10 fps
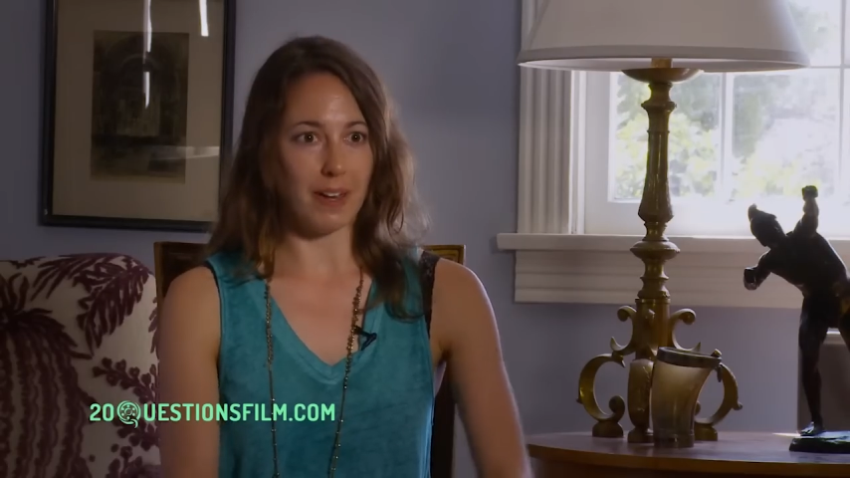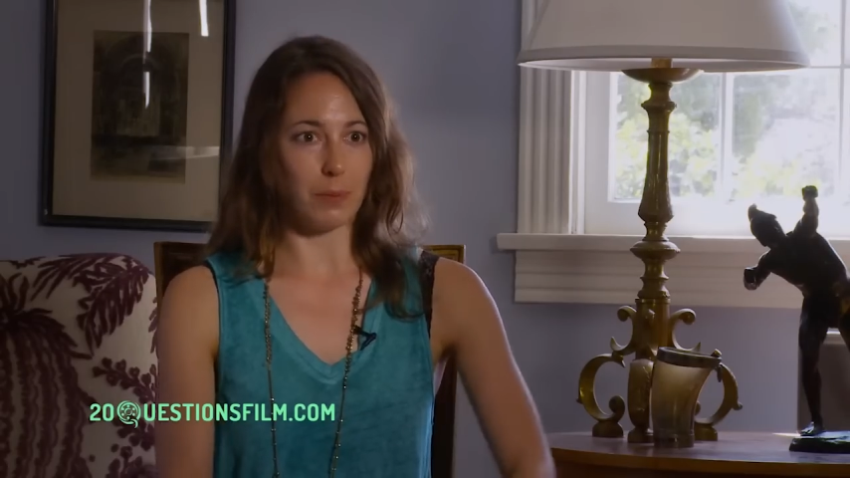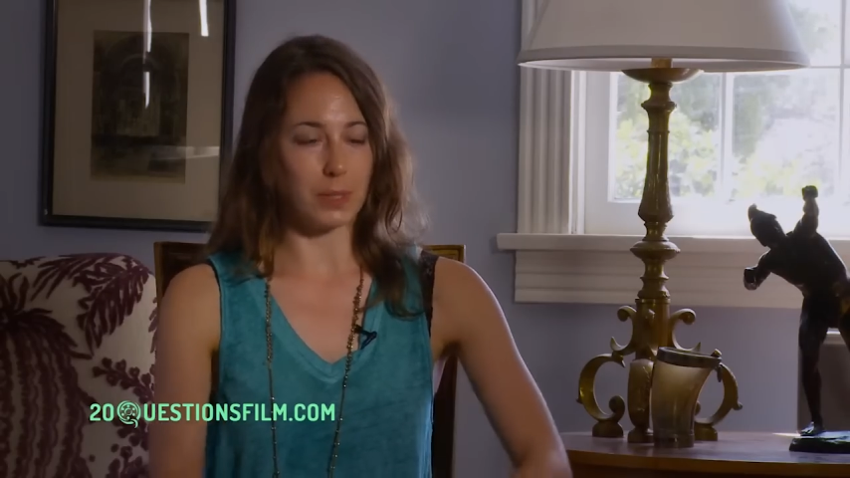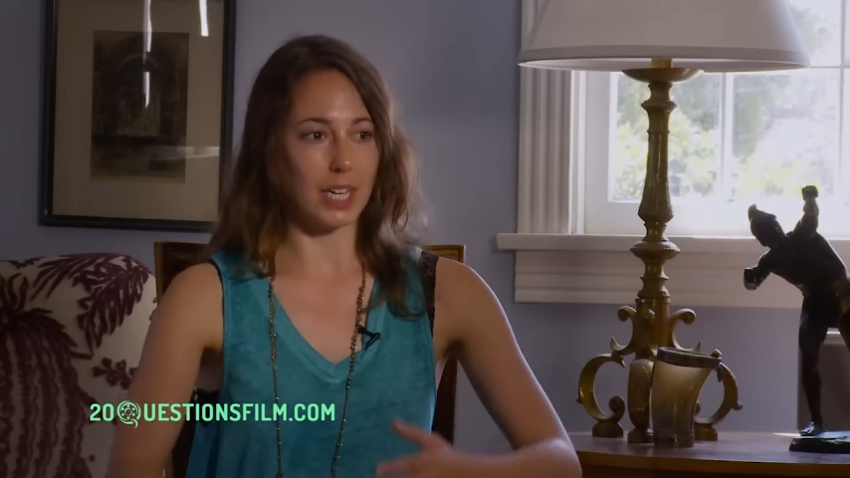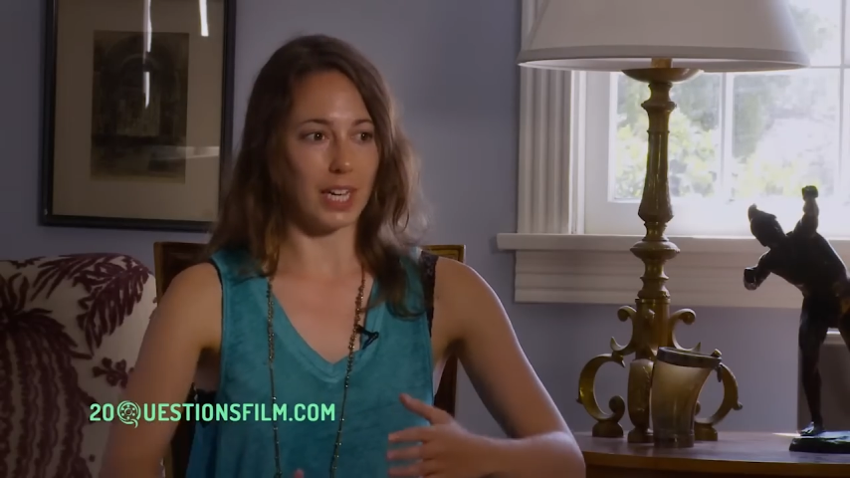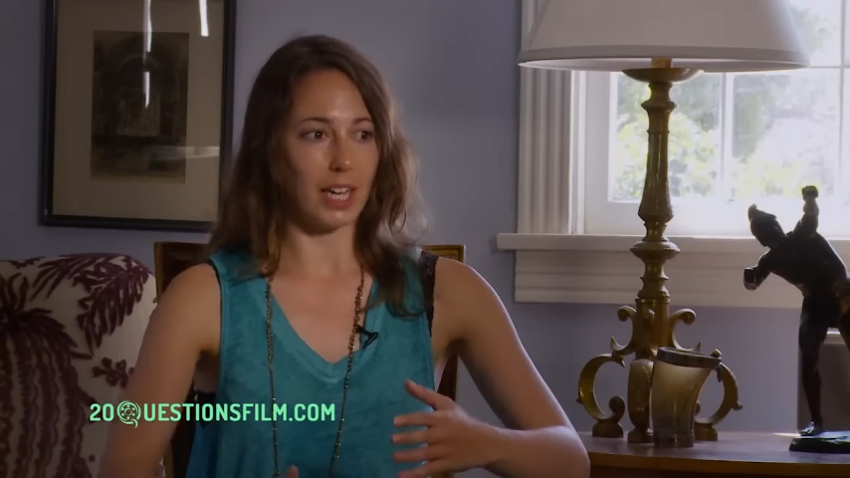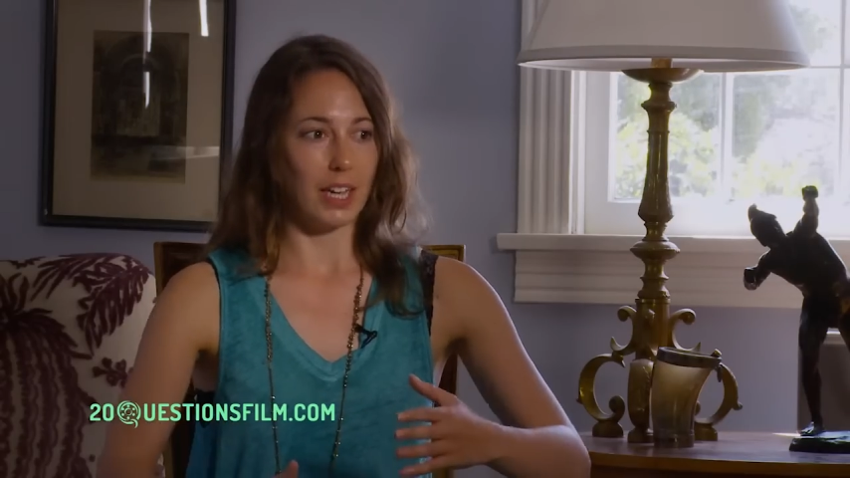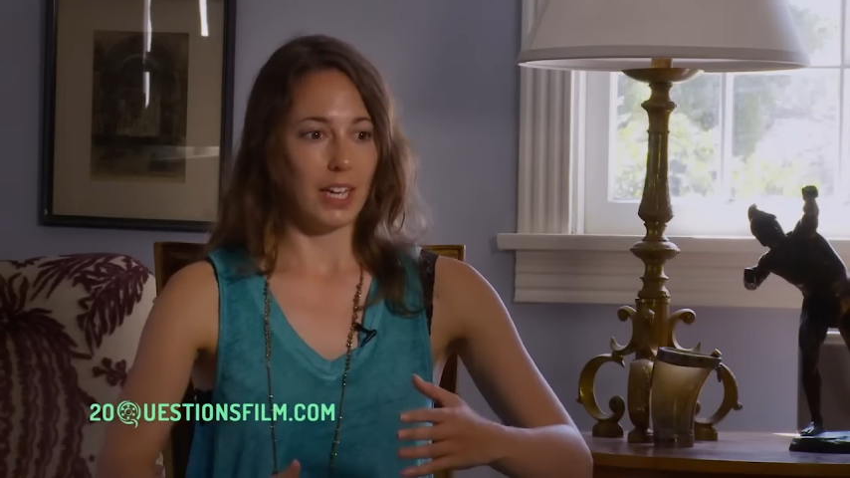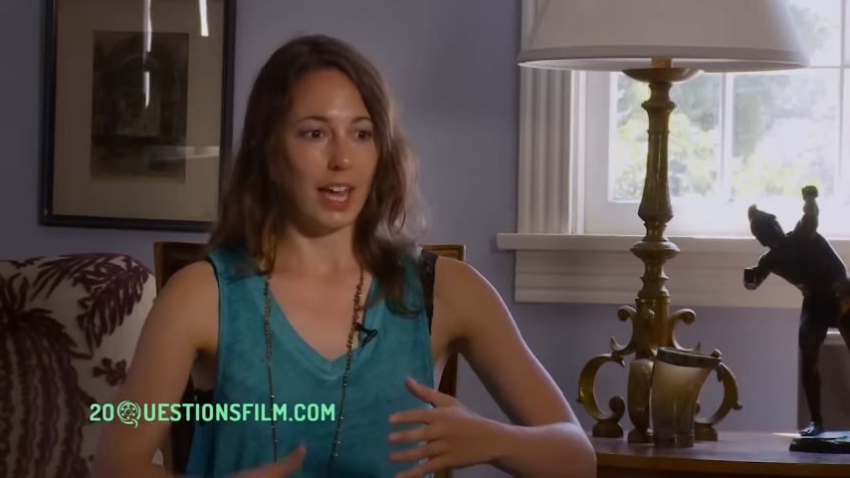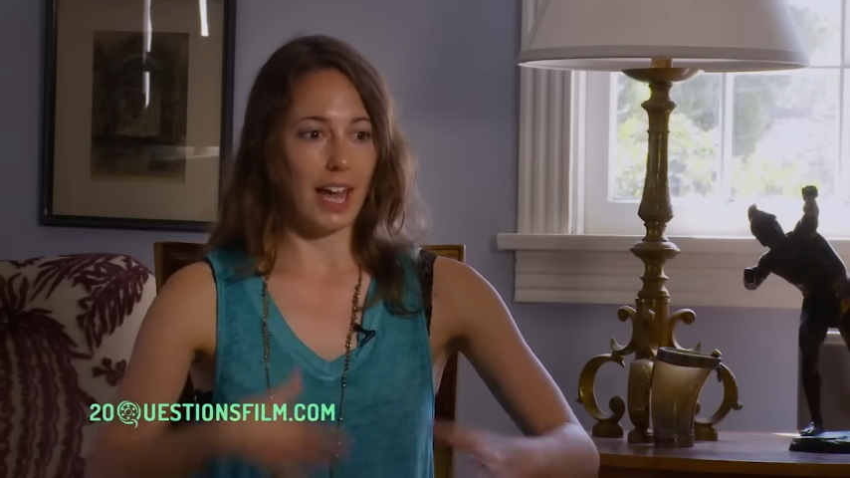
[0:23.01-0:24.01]
And it was like
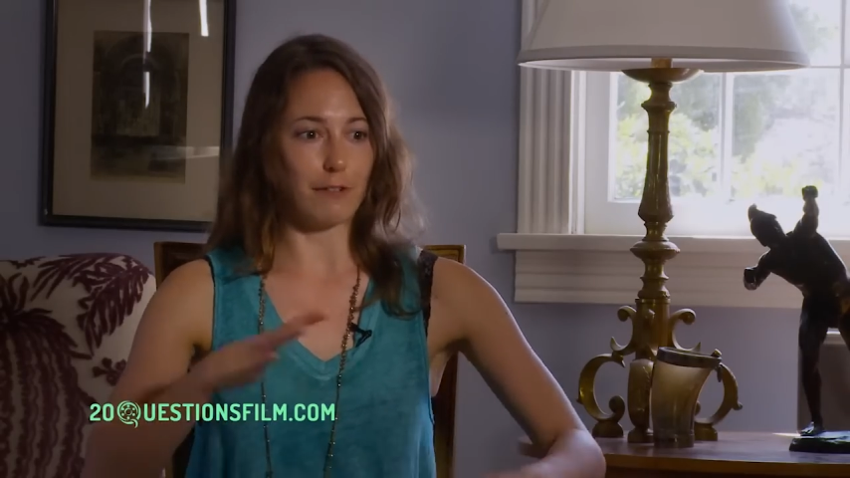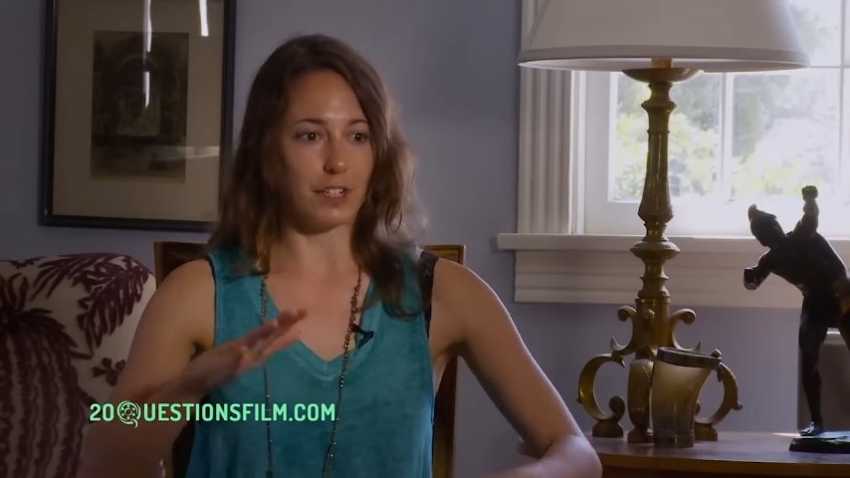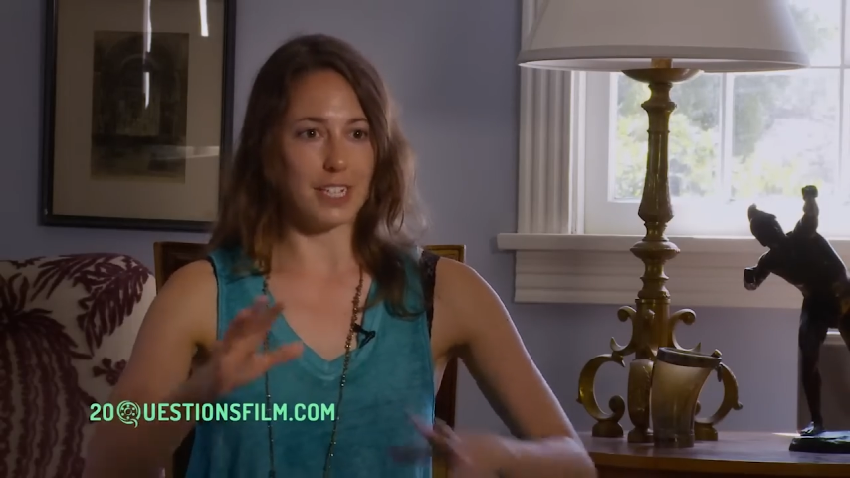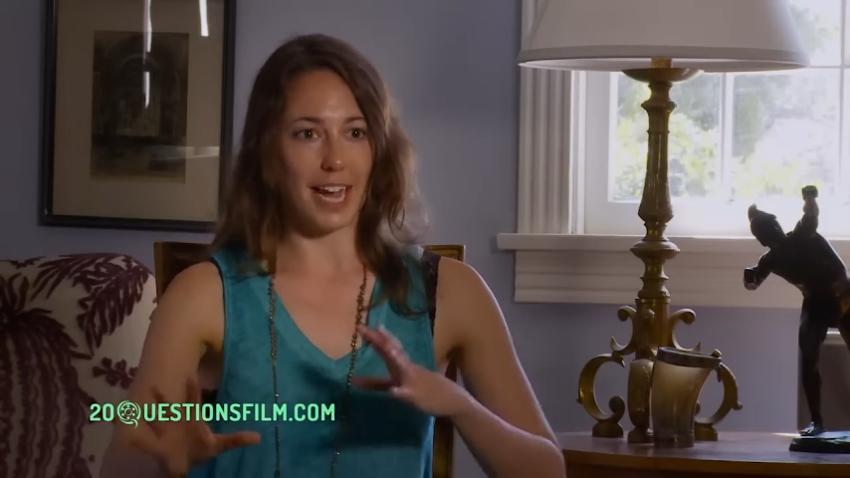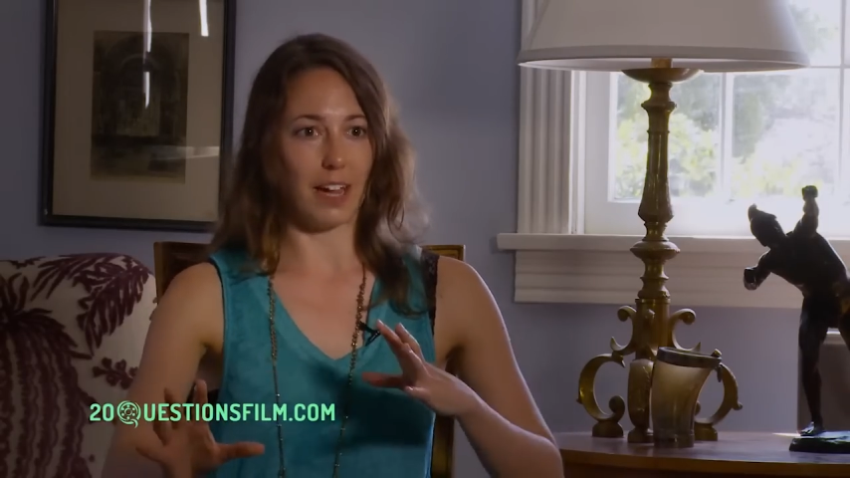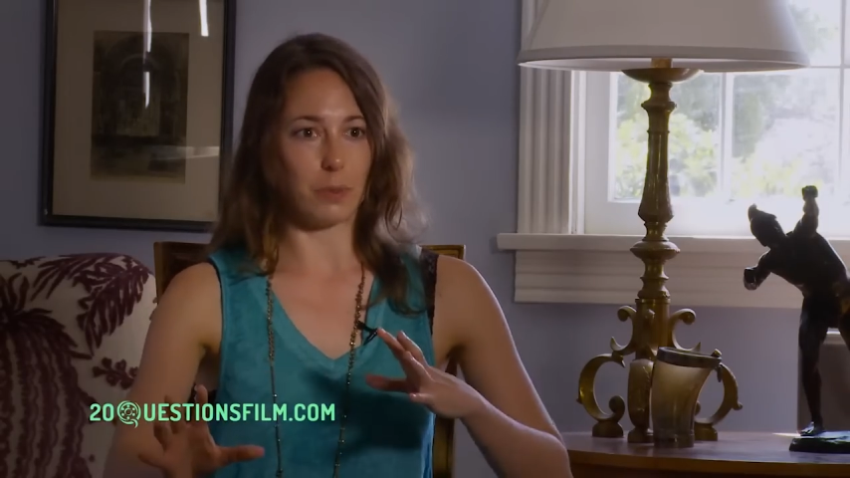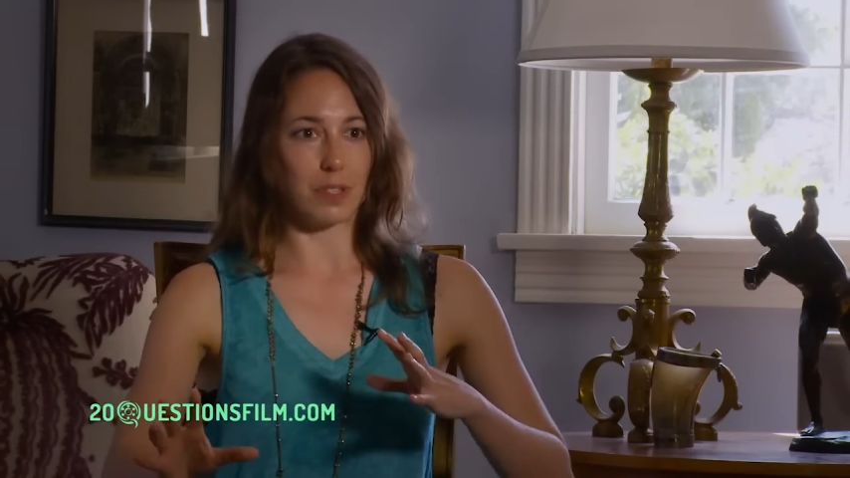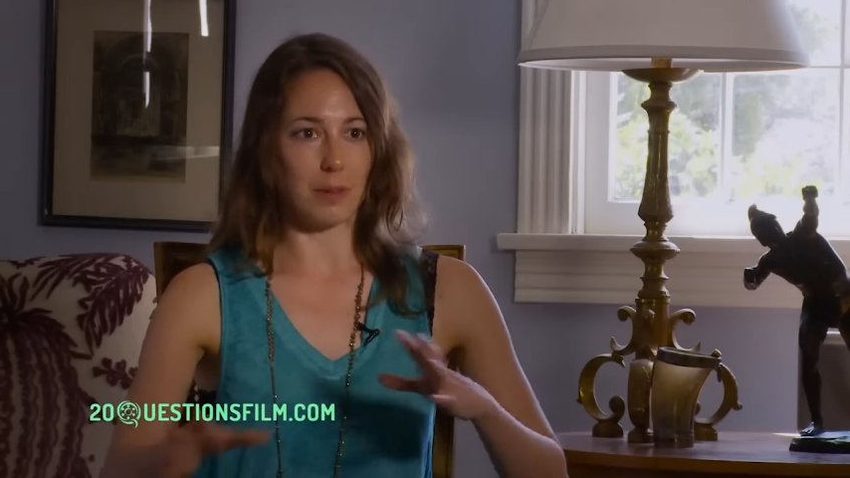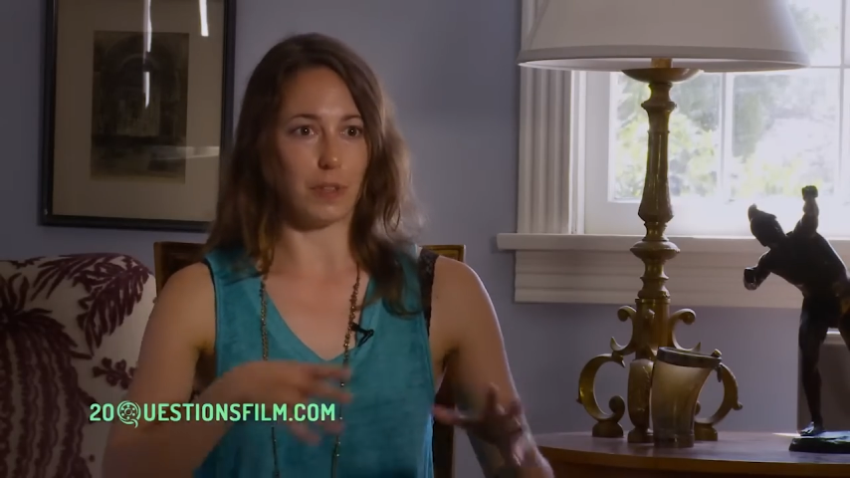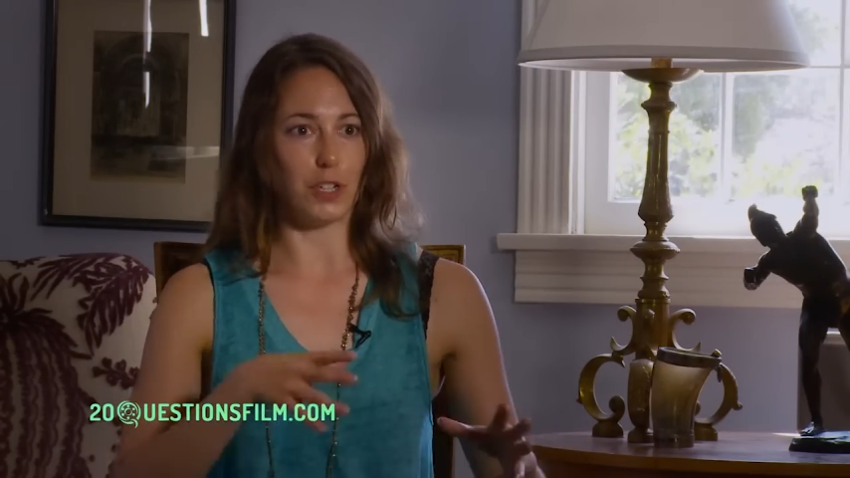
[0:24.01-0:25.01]
every day it was
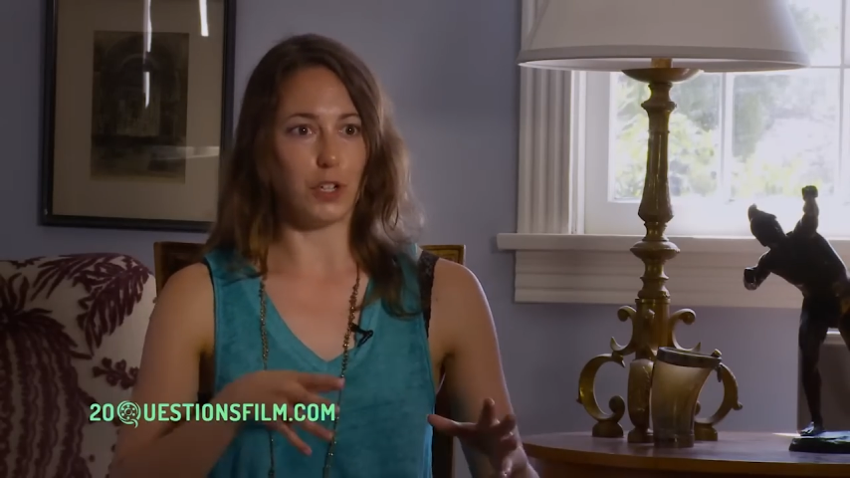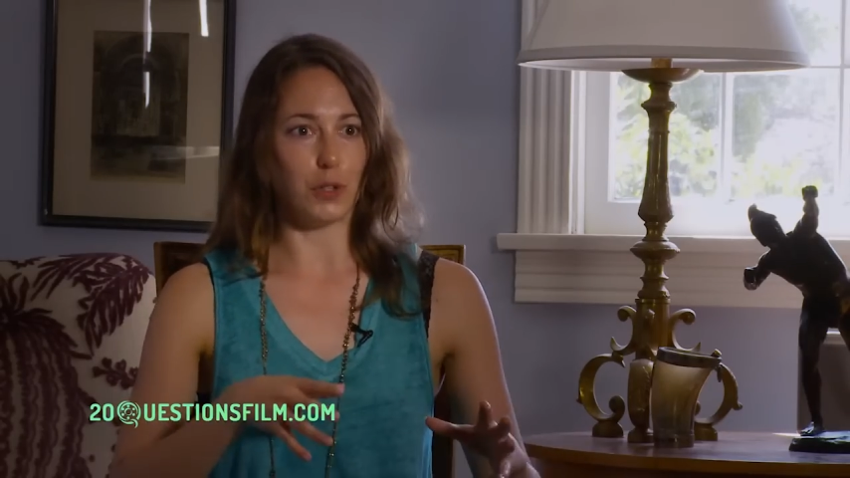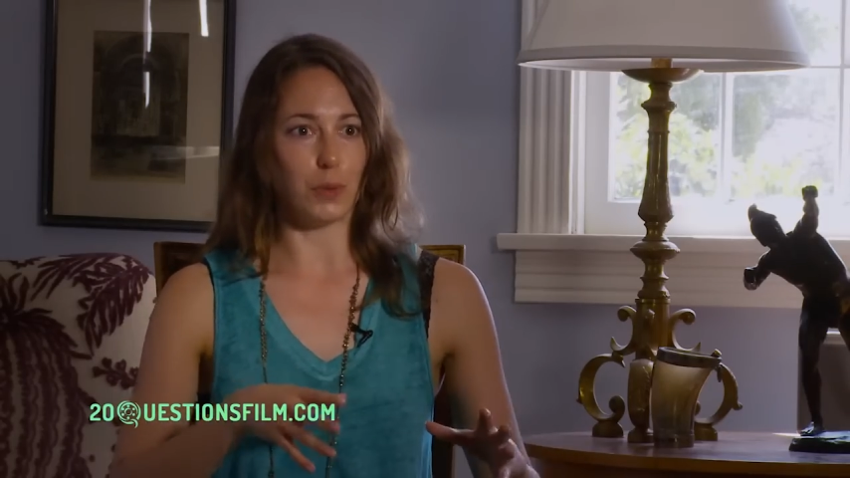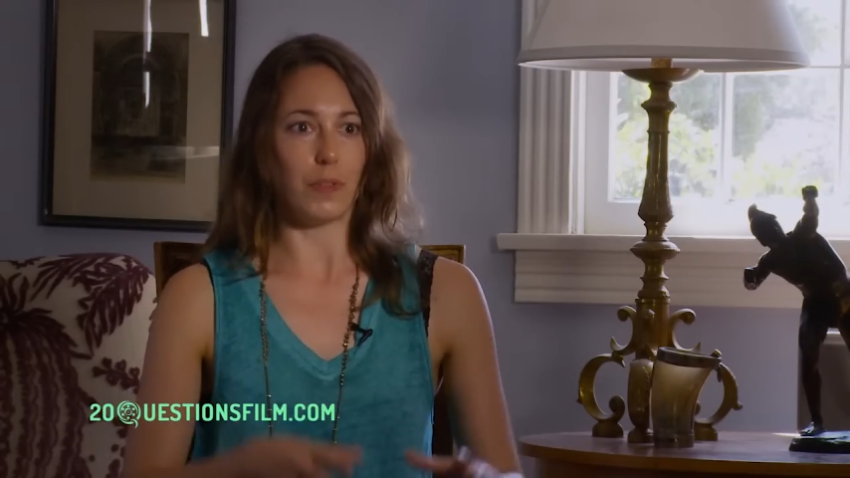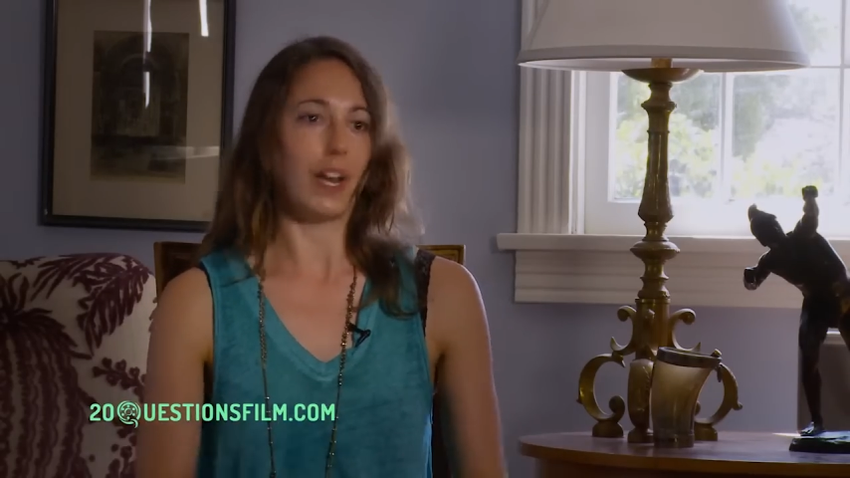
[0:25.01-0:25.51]
something new